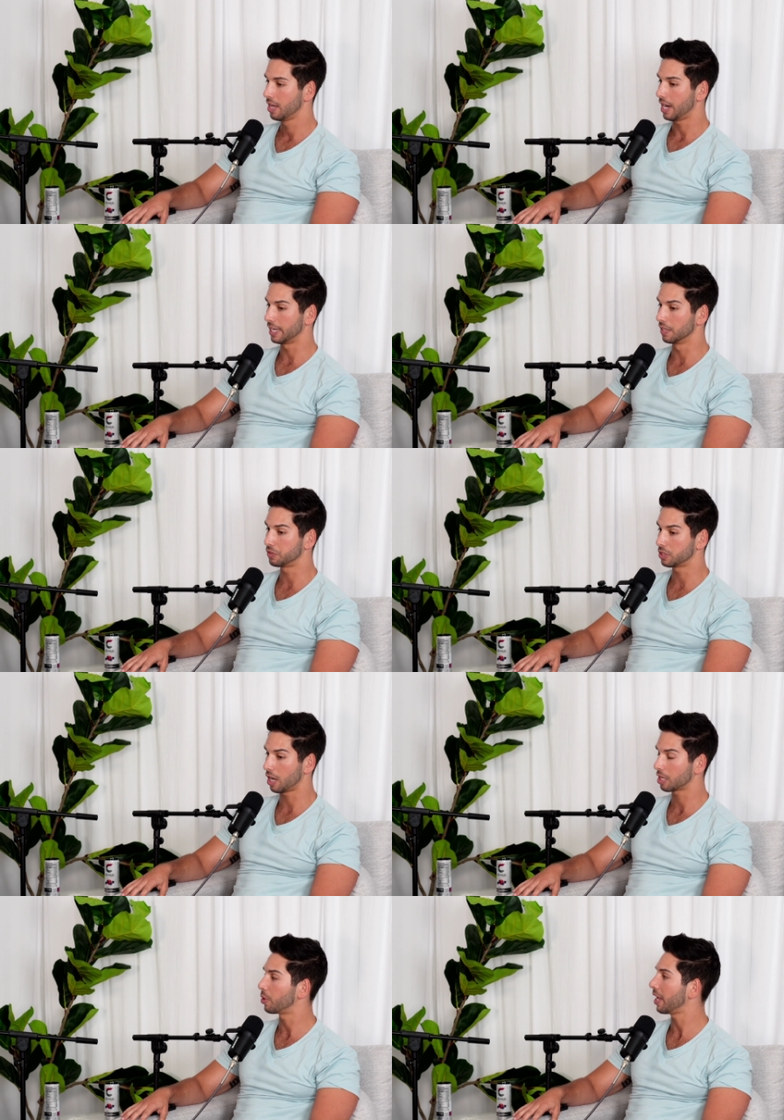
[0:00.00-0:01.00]
I'd love to talk
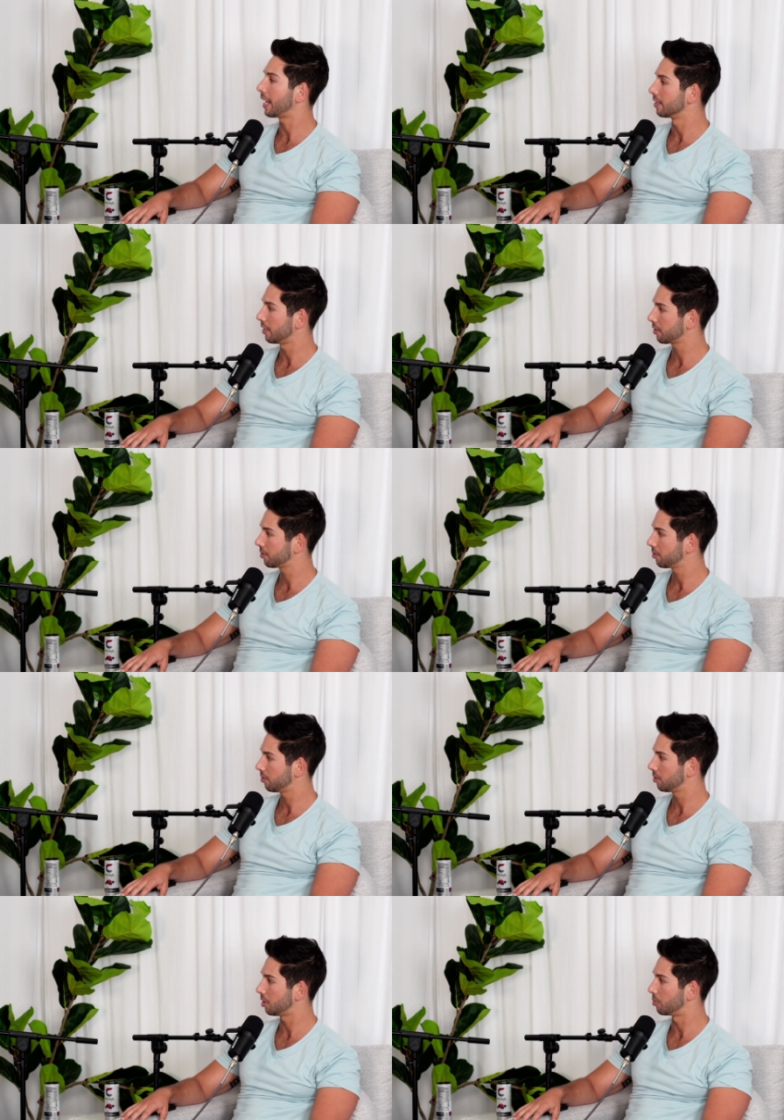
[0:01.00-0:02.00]
about analytics,
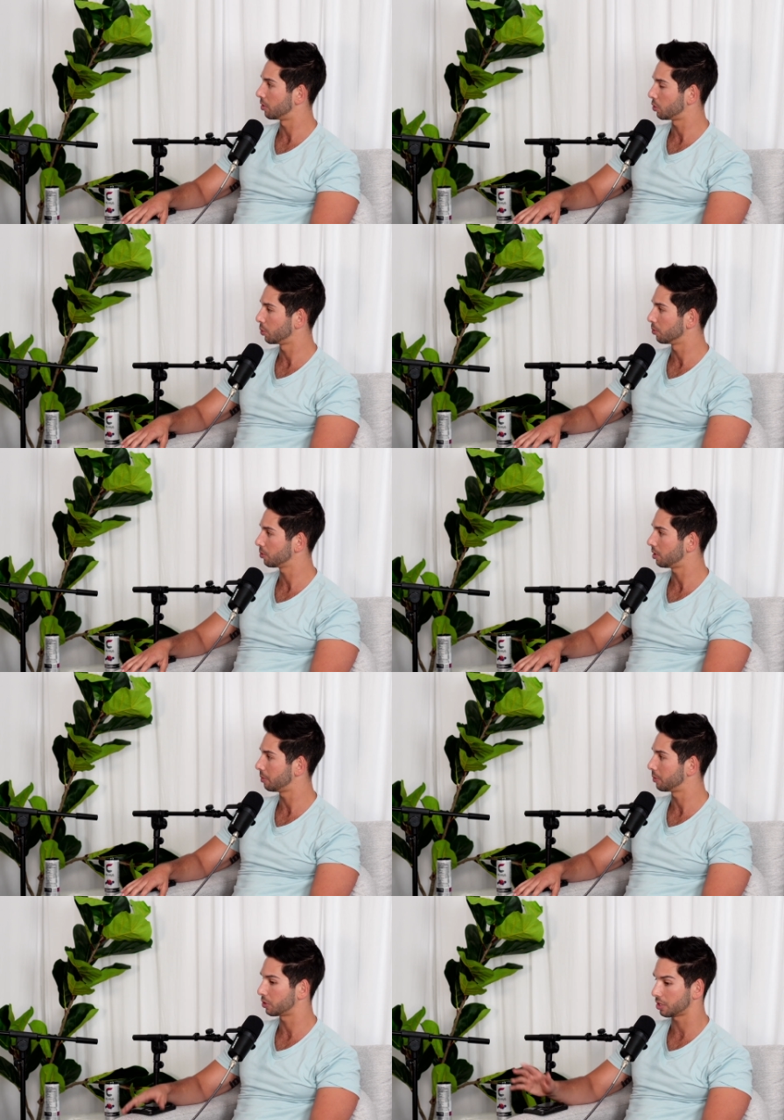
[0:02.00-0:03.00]
some of the tools that we
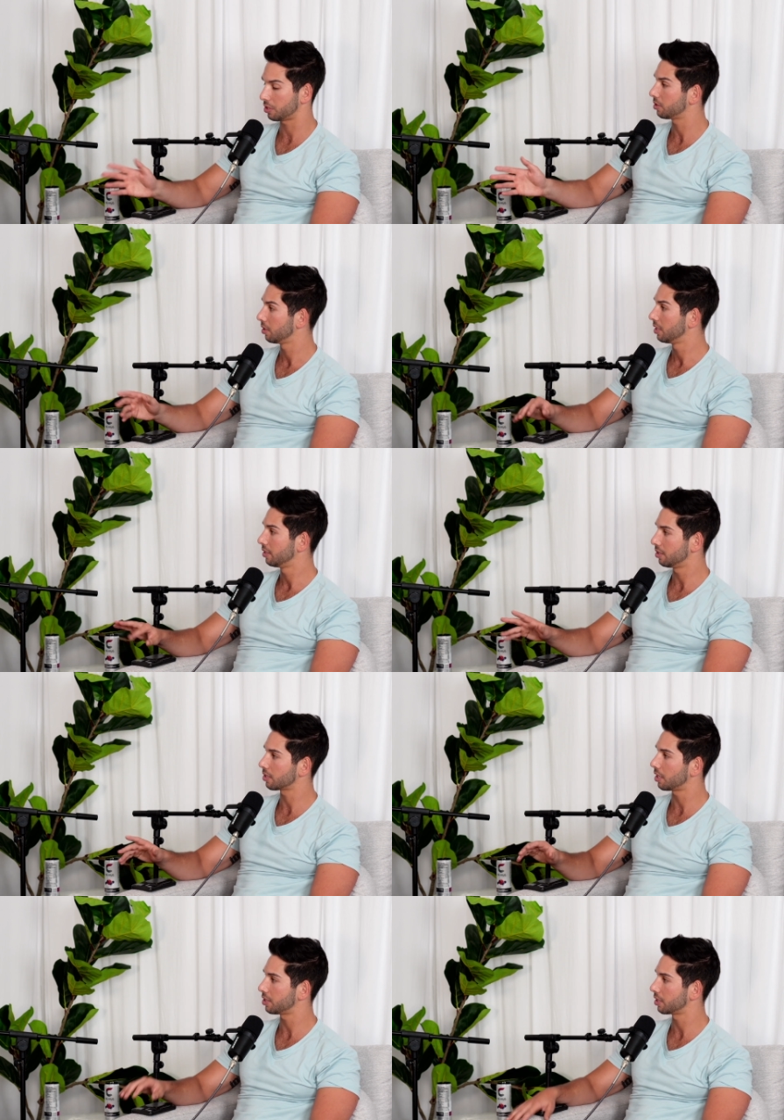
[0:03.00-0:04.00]
were just
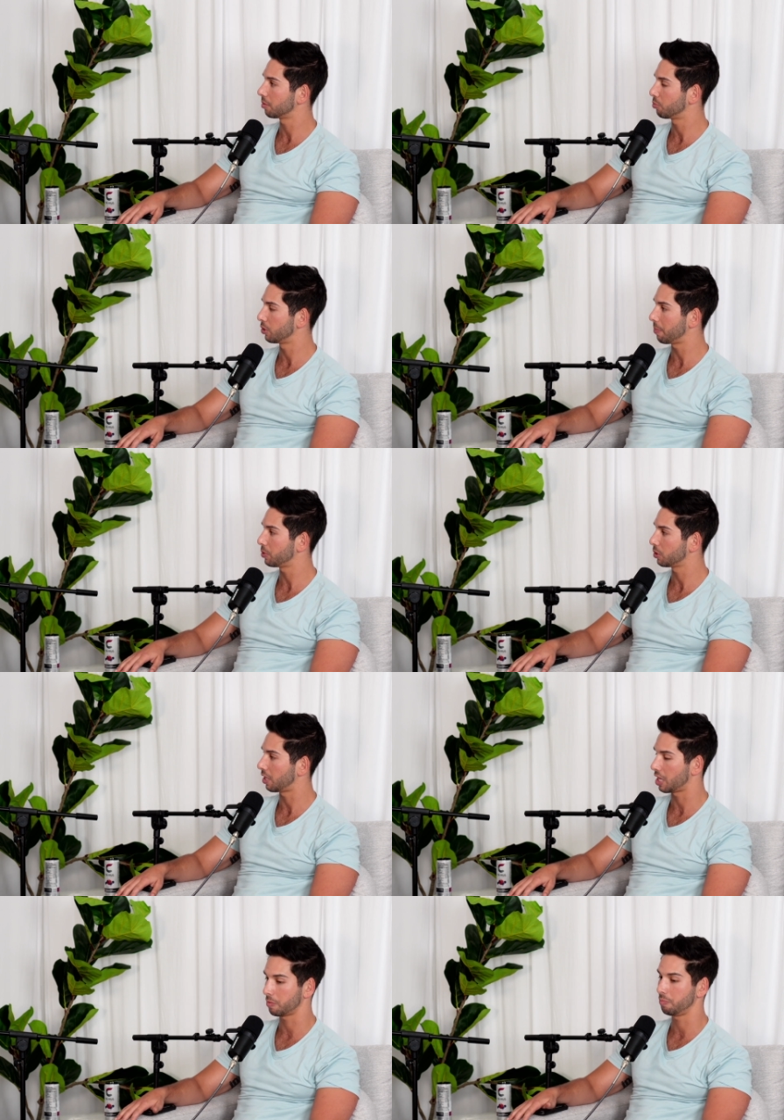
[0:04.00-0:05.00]
discussing pre-episode that I
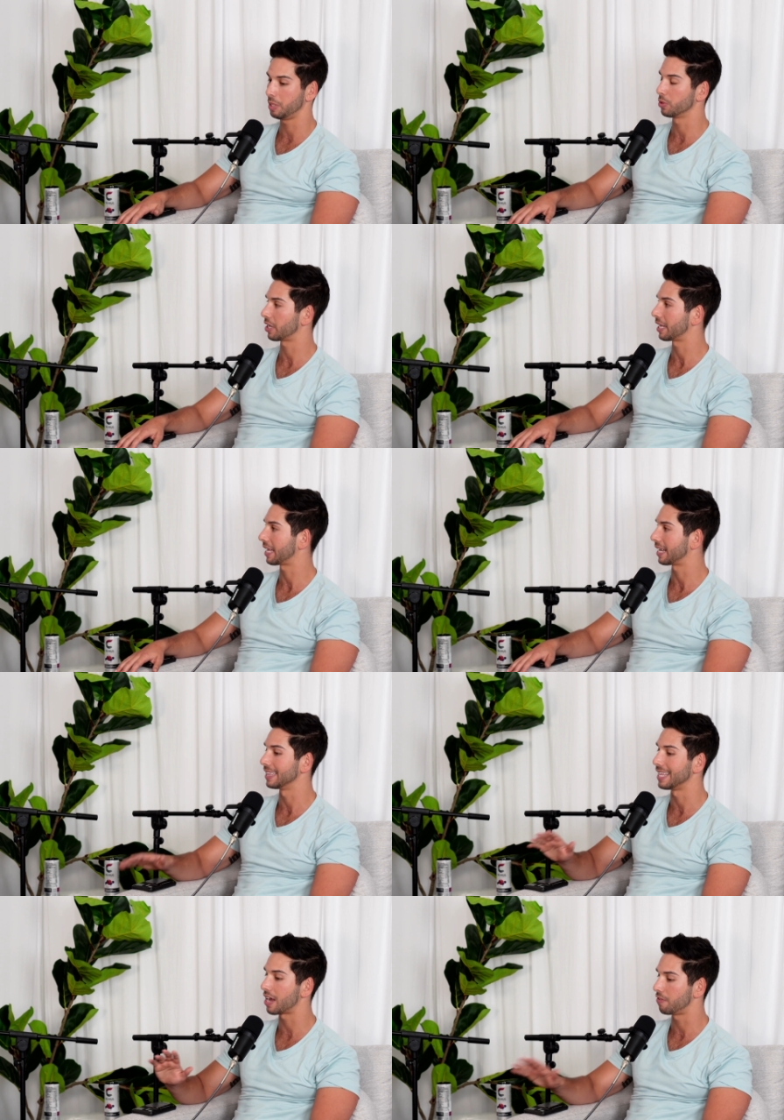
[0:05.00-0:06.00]
think people are going to get a
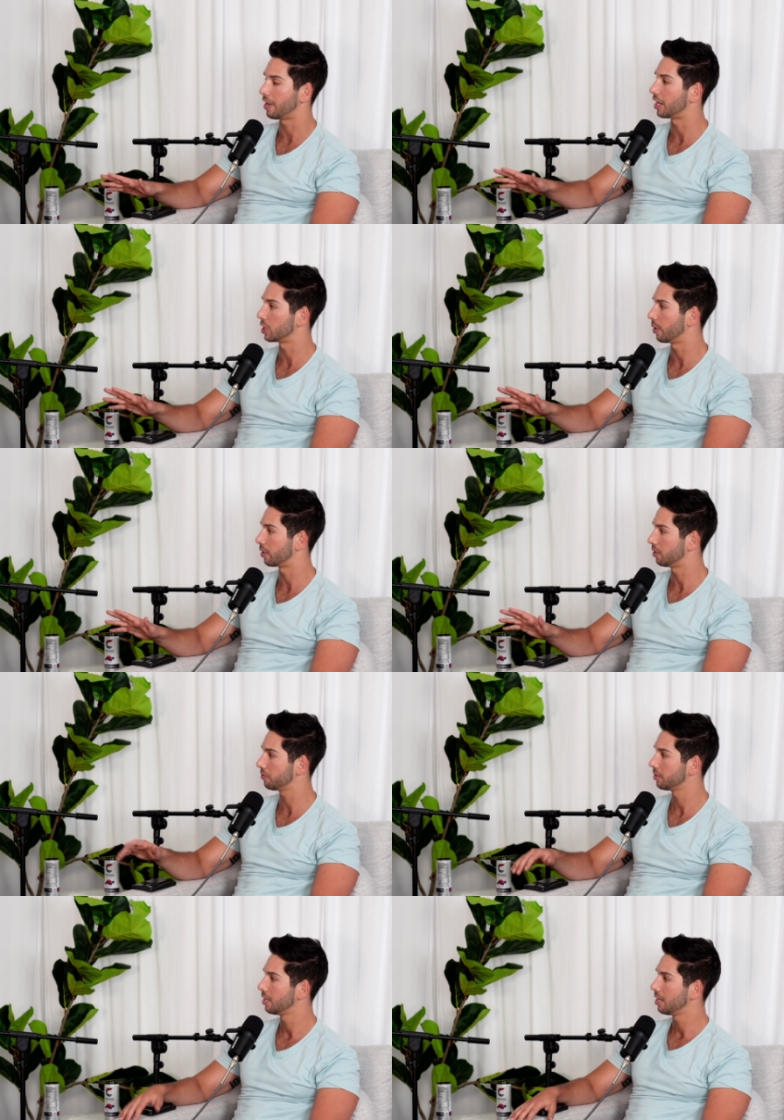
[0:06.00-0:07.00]
lot of value out of.
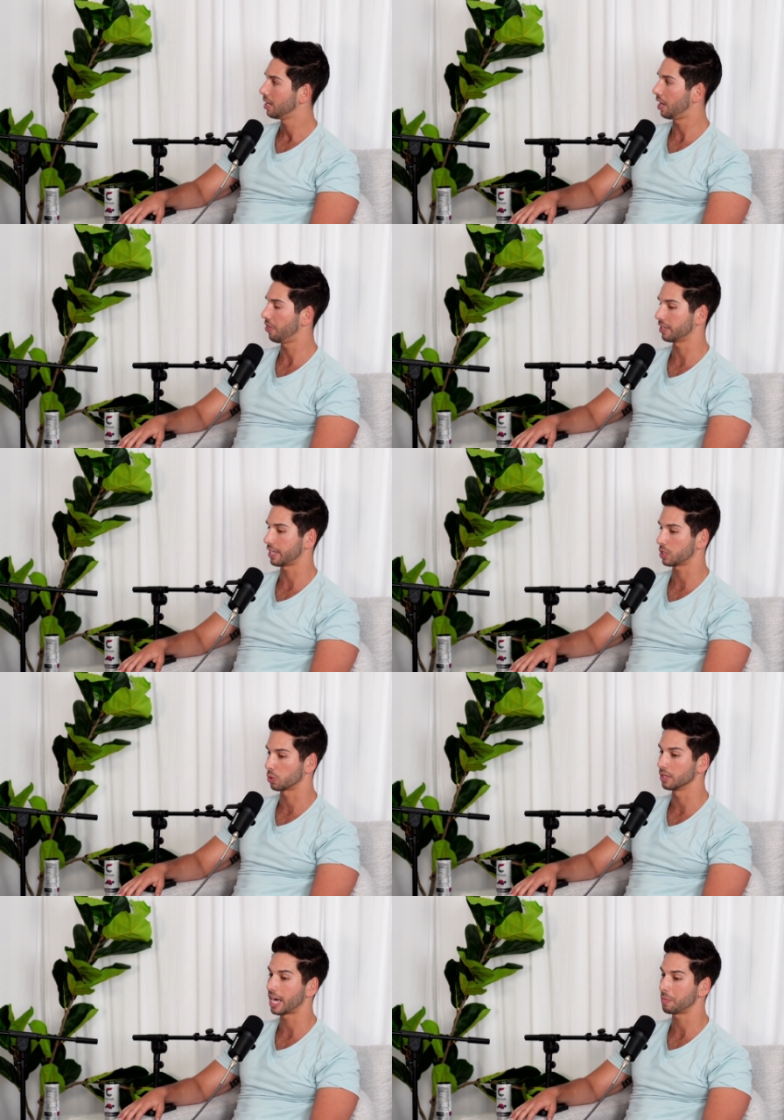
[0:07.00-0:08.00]
I think that's where a
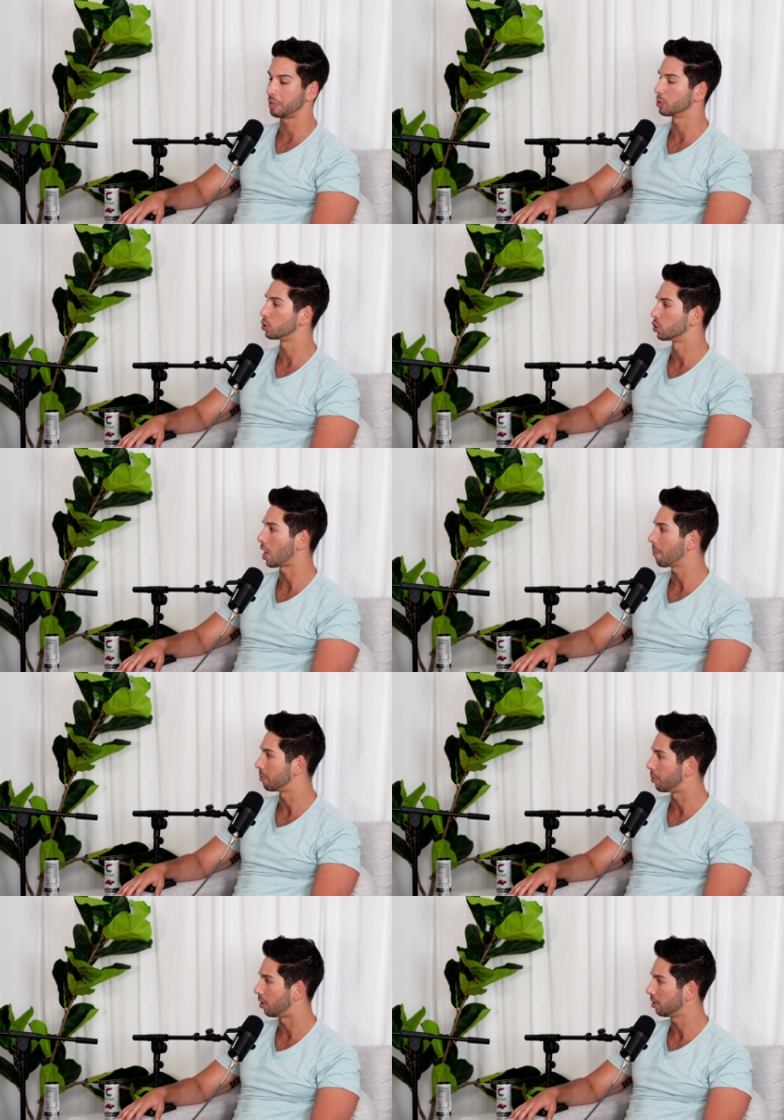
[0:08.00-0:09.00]
lot of people drop the
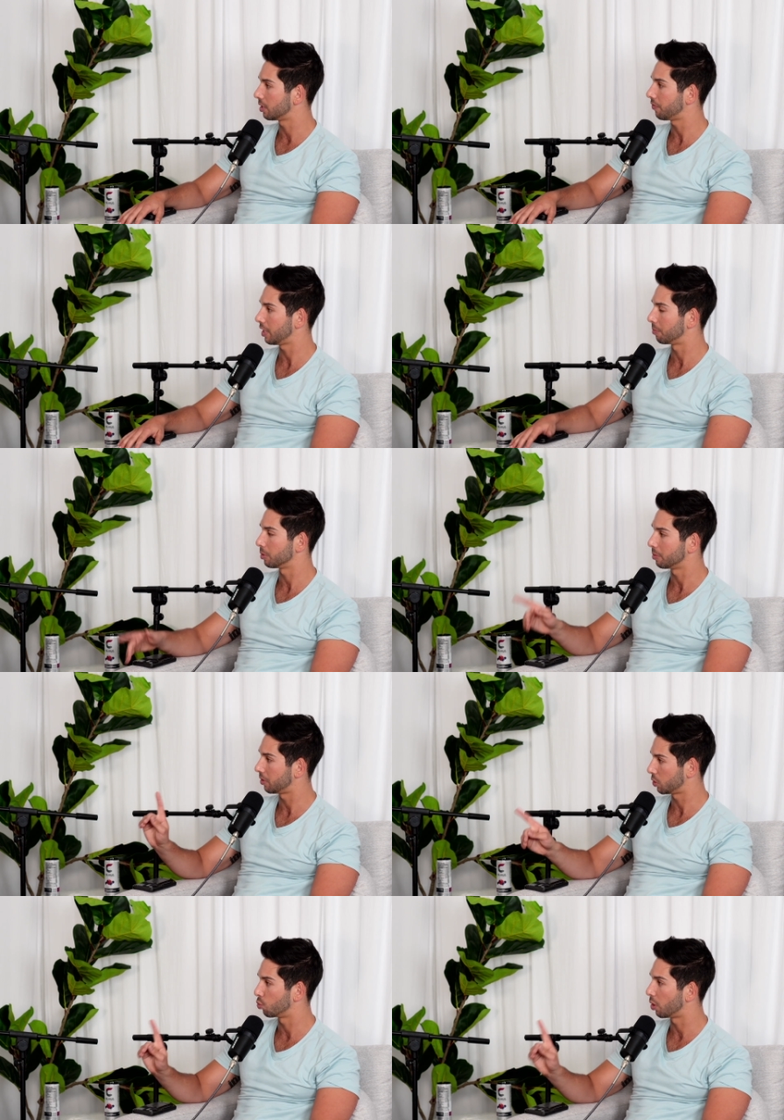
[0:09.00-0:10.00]
ball, and if they implement
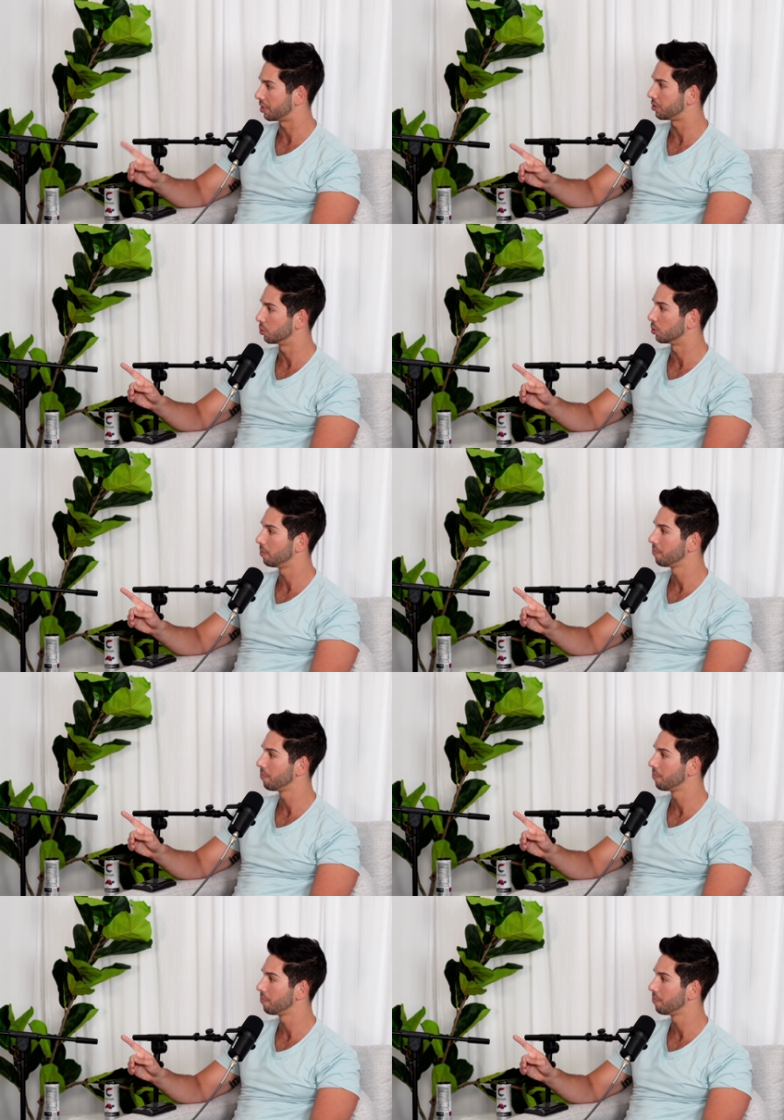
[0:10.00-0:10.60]
this one tool,